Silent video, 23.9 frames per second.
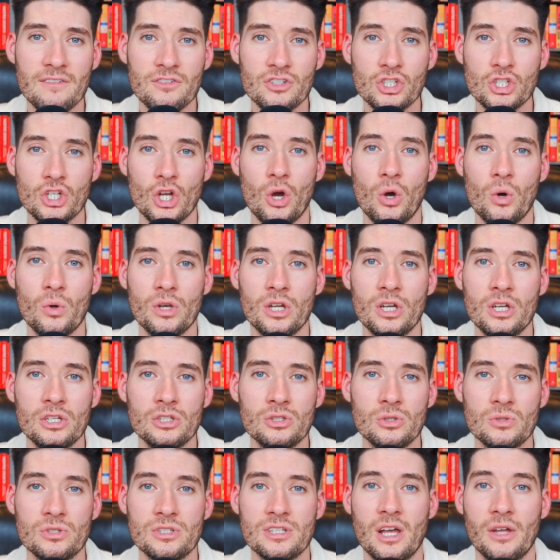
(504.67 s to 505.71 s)
shown
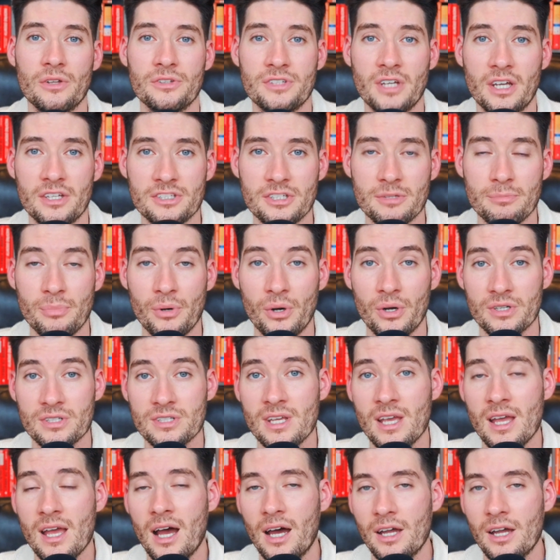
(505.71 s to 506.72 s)
to sell tons of books.